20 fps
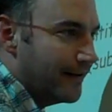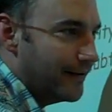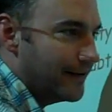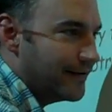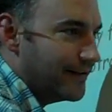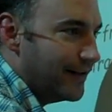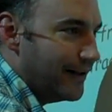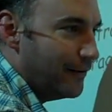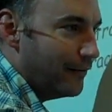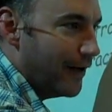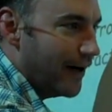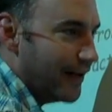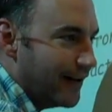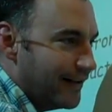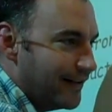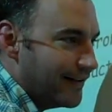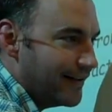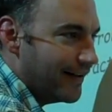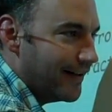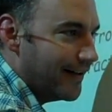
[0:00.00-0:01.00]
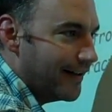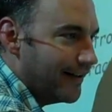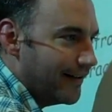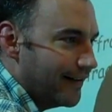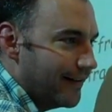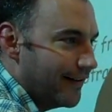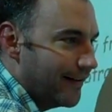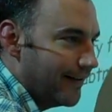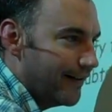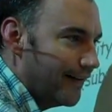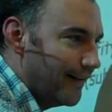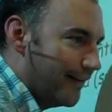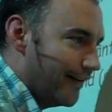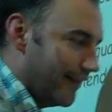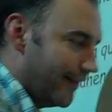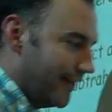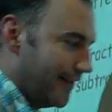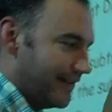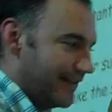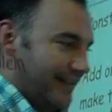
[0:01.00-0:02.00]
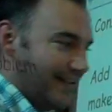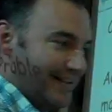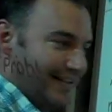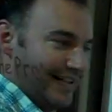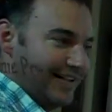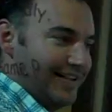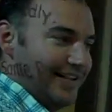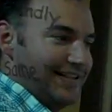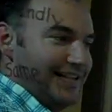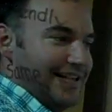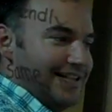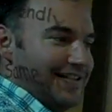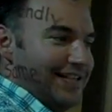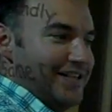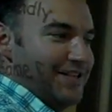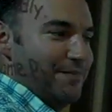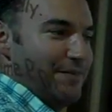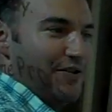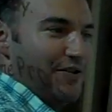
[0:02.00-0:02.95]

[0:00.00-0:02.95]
See, why didn't I? So the distance